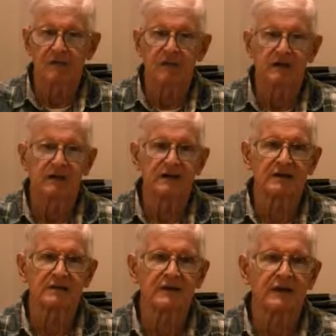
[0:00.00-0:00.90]
but
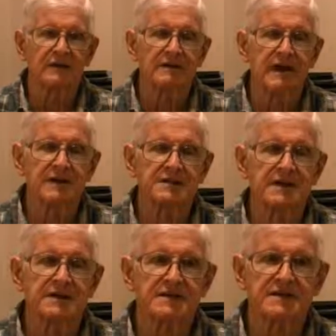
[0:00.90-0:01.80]
the United
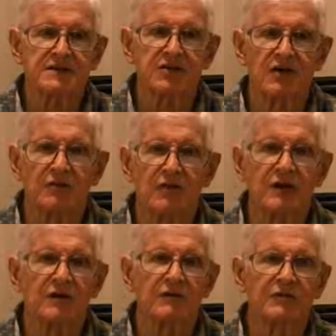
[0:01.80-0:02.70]
States has gone
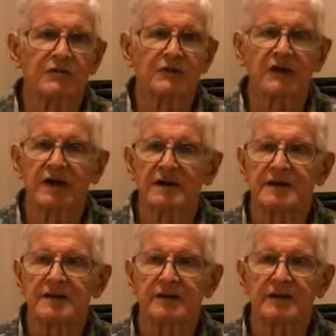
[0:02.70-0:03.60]
way over their
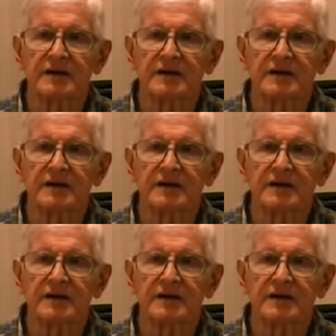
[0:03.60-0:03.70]
head